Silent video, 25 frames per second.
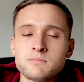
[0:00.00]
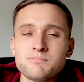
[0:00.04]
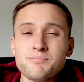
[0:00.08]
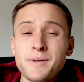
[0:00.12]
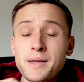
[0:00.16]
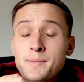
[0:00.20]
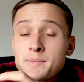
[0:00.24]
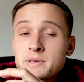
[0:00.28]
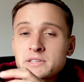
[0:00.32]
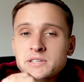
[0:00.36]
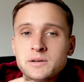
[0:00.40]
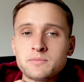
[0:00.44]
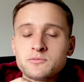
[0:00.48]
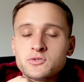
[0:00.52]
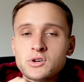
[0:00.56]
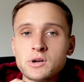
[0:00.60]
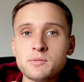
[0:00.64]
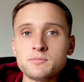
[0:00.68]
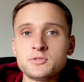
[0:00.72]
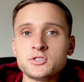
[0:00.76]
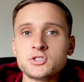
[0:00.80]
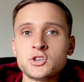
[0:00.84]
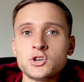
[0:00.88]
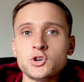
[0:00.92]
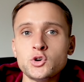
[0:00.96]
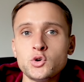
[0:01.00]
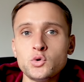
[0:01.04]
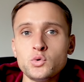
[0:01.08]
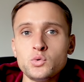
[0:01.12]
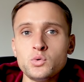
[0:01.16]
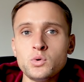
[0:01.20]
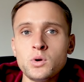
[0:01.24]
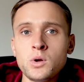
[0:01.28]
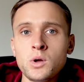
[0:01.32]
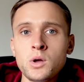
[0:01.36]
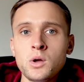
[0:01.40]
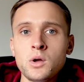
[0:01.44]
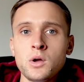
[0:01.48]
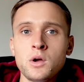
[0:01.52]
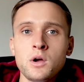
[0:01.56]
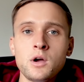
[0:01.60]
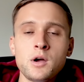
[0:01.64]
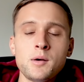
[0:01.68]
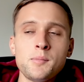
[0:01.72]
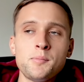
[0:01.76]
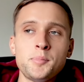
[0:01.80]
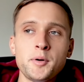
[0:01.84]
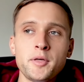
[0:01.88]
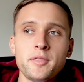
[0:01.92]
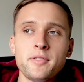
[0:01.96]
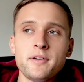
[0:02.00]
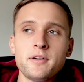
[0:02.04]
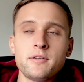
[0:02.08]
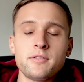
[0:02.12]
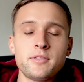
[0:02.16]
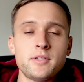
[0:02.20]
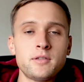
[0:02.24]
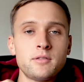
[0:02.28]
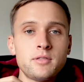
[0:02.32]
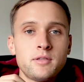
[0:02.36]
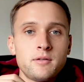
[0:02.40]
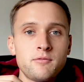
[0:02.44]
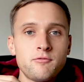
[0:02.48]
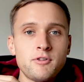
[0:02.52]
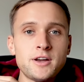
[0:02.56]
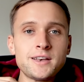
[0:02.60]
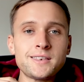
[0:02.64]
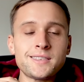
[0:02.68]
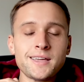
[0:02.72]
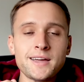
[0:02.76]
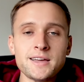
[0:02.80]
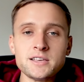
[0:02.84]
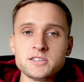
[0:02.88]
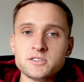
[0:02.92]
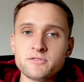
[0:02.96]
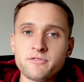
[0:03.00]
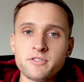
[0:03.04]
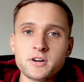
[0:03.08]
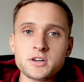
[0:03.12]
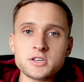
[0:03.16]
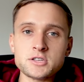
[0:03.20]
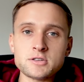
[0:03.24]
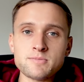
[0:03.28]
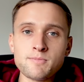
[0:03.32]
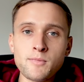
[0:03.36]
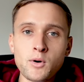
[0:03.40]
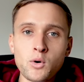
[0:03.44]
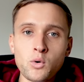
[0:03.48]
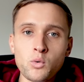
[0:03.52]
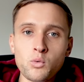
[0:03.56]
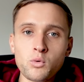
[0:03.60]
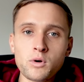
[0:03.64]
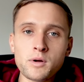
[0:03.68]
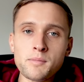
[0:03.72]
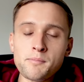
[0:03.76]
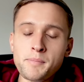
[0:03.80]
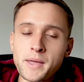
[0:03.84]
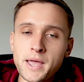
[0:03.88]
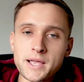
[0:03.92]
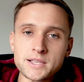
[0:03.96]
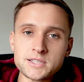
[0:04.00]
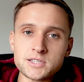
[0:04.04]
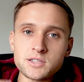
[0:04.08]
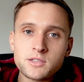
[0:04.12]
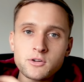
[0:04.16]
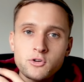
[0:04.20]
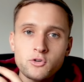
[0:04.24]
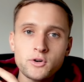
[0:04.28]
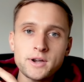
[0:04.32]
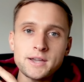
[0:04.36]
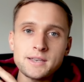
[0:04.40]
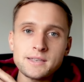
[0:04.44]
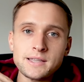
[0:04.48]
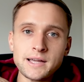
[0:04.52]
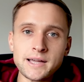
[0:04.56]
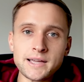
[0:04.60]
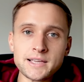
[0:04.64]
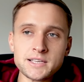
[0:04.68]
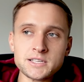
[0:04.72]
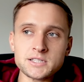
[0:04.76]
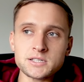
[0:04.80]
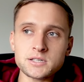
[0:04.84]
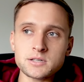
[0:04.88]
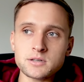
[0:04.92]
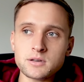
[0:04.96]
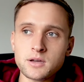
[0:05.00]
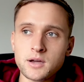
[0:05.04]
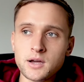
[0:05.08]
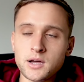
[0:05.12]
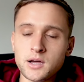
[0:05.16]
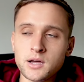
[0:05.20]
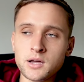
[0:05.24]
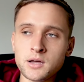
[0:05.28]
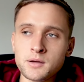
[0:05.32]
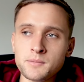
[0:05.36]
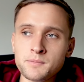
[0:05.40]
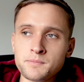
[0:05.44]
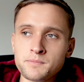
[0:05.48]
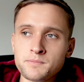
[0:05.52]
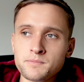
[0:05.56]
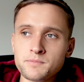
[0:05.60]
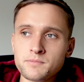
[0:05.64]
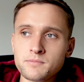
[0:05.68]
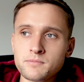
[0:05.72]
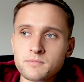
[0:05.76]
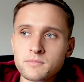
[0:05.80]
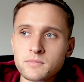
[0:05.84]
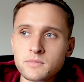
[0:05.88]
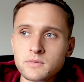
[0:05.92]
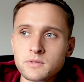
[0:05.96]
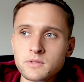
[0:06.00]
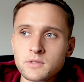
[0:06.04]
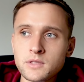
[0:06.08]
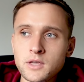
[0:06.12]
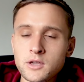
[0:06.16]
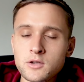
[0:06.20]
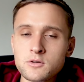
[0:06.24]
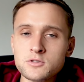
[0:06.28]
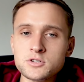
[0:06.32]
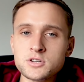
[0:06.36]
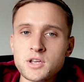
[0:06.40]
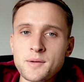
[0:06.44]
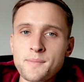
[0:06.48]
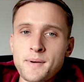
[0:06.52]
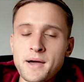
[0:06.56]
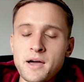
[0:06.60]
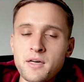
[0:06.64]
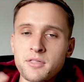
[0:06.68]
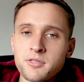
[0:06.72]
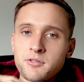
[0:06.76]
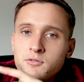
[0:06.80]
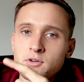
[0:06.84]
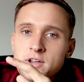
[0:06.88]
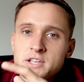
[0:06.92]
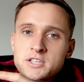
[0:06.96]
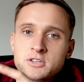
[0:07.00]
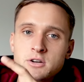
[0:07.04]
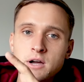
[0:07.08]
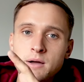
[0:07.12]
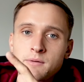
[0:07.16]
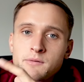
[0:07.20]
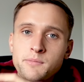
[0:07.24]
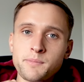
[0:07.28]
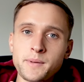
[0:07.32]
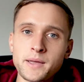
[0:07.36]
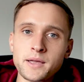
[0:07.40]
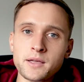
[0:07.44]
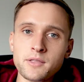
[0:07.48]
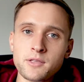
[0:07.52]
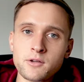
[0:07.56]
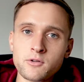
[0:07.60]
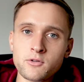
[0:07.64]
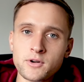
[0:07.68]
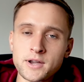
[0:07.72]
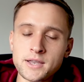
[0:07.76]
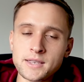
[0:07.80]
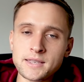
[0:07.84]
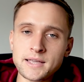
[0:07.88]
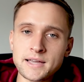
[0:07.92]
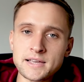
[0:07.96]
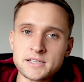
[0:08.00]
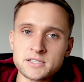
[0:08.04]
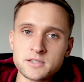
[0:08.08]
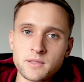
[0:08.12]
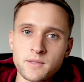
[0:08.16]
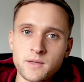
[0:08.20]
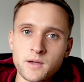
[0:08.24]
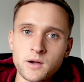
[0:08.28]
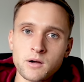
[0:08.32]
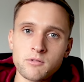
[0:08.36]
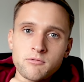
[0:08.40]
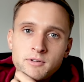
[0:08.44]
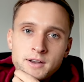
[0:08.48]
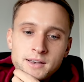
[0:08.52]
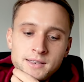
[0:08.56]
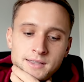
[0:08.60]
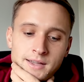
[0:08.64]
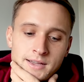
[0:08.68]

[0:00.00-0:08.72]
maybe sometimes two, but the red days are very small compared to the green days. They're usually about 3 times bigger, the green days, than they are red